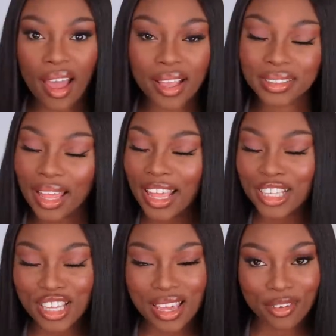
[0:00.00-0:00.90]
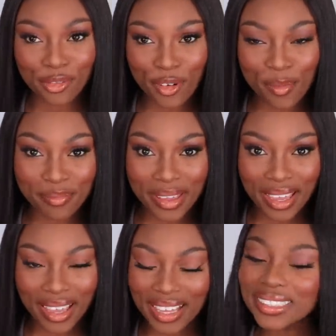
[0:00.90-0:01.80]
guys, that is it from
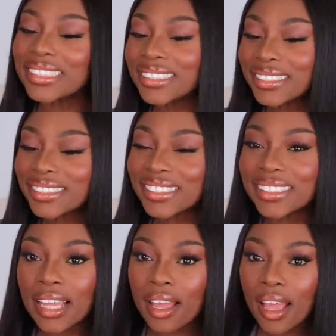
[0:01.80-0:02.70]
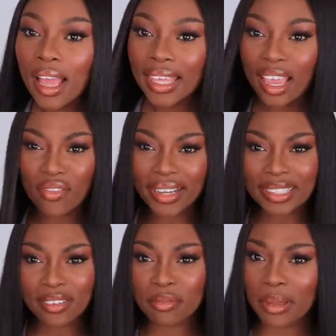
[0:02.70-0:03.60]
me. Get ready
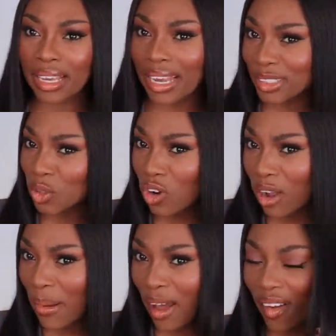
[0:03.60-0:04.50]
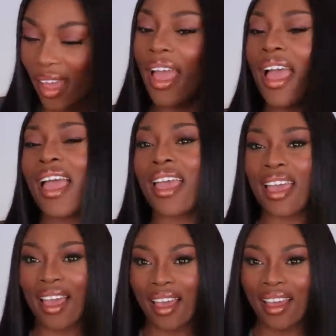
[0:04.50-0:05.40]
with me, let's talk about
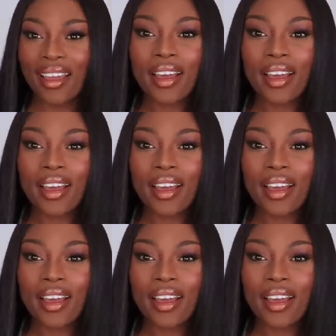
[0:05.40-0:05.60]
hair.